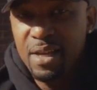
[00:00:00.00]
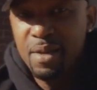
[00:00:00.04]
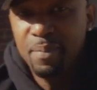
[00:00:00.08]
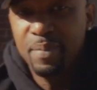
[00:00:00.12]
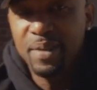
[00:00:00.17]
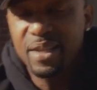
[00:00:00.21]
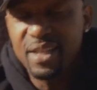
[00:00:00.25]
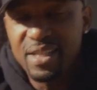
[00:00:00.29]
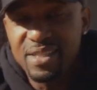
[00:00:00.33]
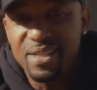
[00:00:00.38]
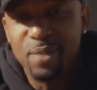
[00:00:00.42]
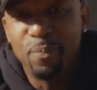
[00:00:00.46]

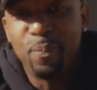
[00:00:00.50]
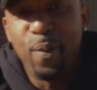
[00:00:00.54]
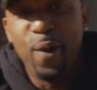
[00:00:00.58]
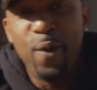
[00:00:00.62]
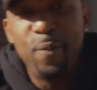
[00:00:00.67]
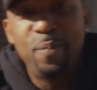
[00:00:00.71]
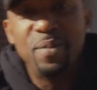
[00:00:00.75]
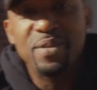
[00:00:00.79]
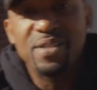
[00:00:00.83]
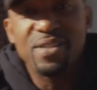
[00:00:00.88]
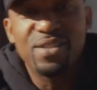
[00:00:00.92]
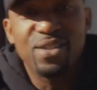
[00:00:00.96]
because the
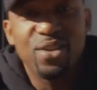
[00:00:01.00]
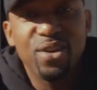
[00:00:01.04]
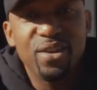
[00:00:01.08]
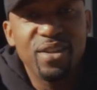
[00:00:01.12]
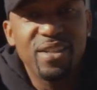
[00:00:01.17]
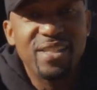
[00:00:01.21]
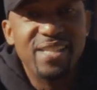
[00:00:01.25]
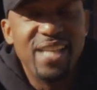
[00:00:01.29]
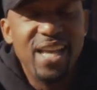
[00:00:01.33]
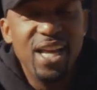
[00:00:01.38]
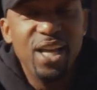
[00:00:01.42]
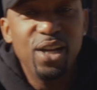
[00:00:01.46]
purpose is going to
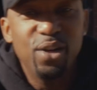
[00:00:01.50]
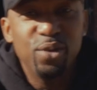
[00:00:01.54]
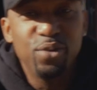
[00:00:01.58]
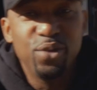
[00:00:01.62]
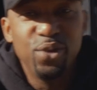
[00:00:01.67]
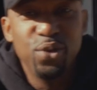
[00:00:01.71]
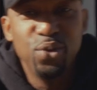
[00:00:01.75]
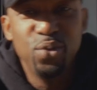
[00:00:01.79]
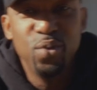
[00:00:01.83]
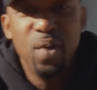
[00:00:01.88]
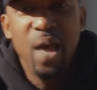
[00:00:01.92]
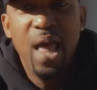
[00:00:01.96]
tell
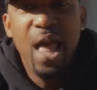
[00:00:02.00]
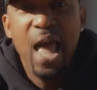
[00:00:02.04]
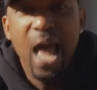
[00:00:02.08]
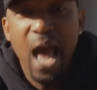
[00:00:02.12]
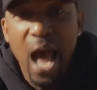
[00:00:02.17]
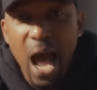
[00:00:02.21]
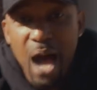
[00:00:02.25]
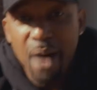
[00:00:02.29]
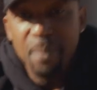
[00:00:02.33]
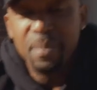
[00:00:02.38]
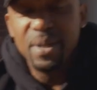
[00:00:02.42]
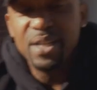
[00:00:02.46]
you
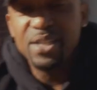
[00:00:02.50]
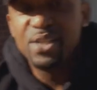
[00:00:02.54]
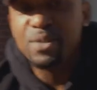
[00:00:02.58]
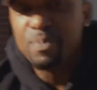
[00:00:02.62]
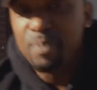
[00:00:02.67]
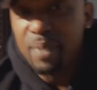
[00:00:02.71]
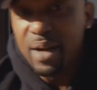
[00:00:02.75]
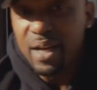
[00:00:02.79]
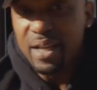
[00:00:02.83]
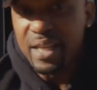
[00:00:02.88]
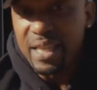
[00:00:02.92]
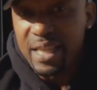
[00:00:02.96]
how much
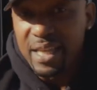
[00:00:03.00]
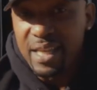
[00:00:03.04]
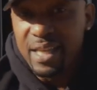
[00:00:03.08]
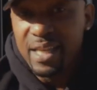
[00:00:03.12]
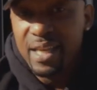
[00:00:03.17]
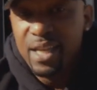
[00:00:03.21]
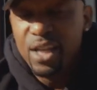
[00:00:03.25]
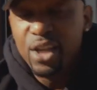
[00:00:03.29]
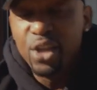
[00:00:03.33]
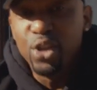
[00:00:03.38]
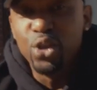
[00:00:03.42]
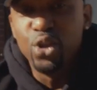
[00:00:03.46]
money
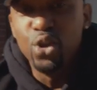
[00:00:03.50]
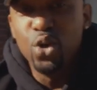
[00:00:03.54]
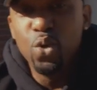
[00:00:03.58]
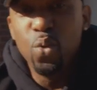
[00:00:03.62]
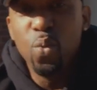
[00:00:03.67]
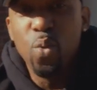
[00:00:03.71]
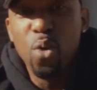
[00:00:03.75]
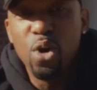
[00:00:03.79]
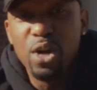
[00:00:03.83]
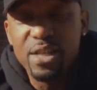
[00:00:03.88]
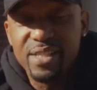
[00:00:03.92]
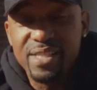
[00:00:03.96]
you
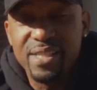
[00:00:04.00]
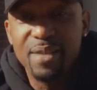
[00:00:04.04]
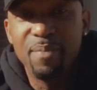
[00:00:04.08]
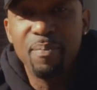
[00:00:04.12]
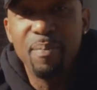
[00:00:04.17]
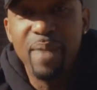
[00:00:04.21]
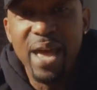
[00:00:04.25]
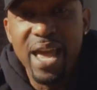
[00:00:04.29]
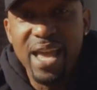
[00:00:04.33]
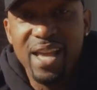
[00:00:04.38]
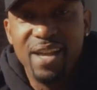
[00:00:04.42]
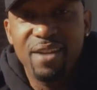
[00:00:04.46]
want to
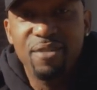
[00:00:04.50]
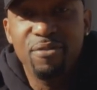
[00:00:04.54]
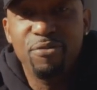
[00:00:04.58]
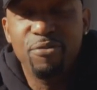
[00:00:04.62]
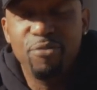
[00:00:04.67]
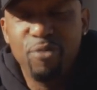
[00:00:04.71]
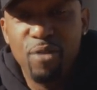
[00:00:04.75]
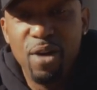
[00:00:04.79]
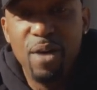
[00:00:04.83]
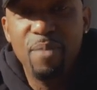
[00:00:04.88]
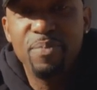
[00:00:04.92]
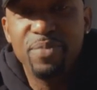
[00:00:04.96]
make
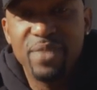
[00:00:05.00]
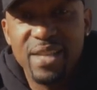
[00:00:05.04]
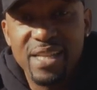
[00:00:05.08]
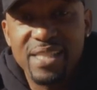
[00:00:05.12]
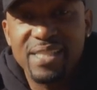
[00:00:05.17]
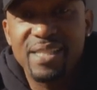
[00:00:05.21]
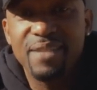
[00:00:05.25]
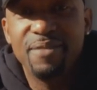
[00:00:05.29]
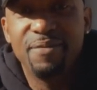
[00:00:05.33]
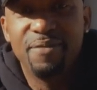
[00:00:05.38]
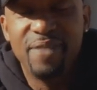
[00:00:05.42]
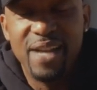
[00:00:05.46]
from
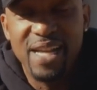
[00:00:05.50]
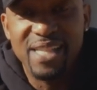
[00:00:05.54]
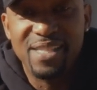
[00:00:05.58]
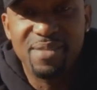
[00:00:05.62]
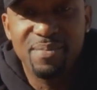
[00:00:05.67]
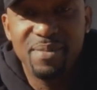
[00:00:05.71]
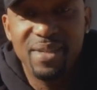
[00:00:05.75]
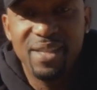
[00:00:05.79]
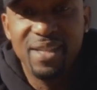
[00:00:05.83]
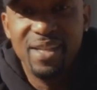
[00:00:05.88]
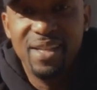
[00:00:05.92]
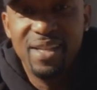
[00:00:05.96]
this
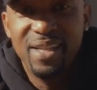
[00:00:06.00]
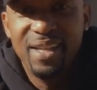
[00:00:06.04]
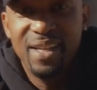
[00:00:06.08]
investment.